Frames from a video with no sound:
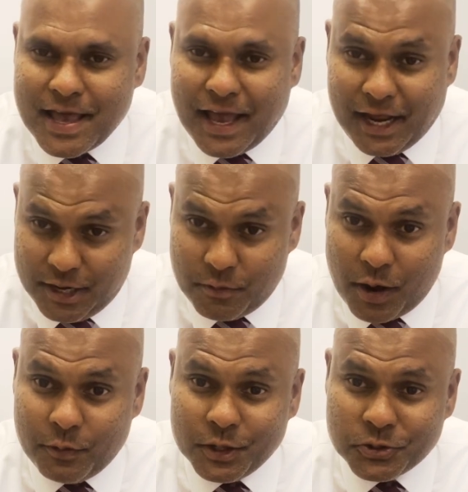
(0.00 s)
and I
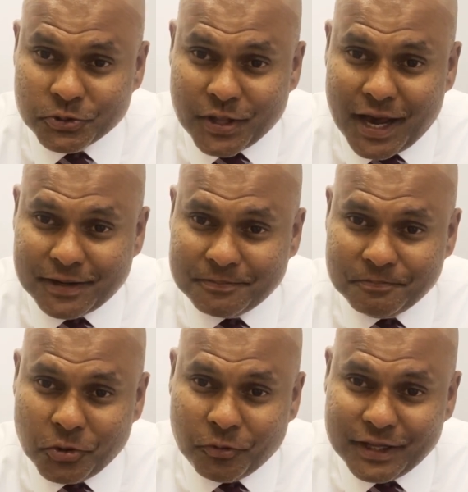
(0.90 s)
will do that
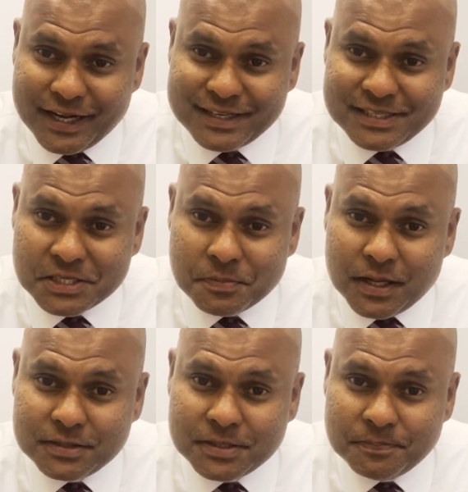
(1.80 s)
over the next 6
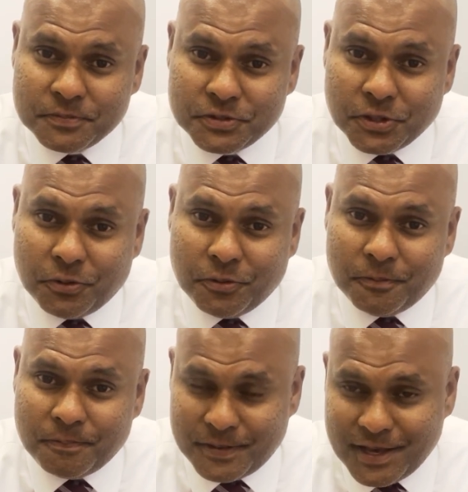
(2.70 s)
months.
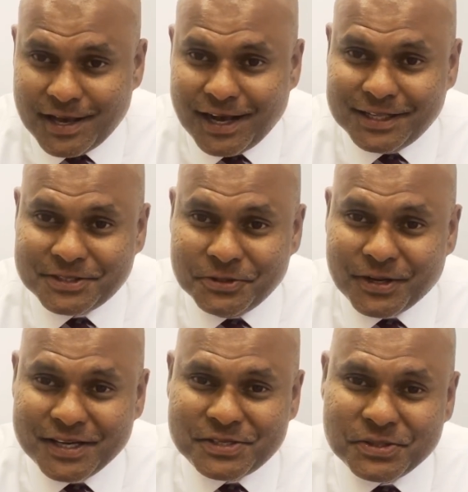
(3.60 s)
So I'll see you
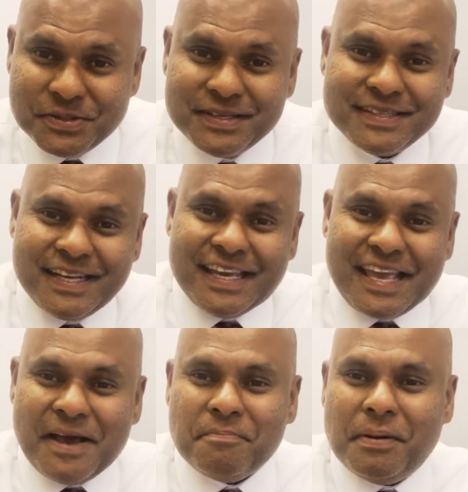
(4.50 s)
guys soon. Take
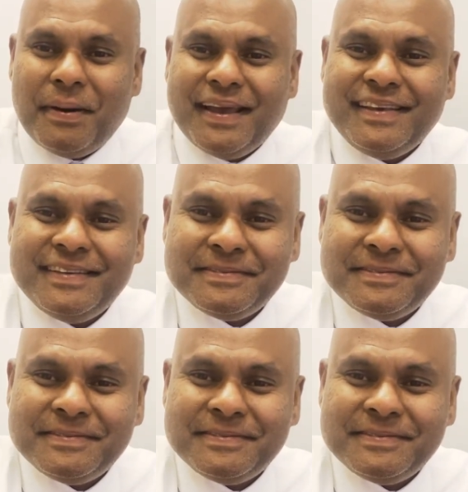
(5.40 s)
care. Bye bye.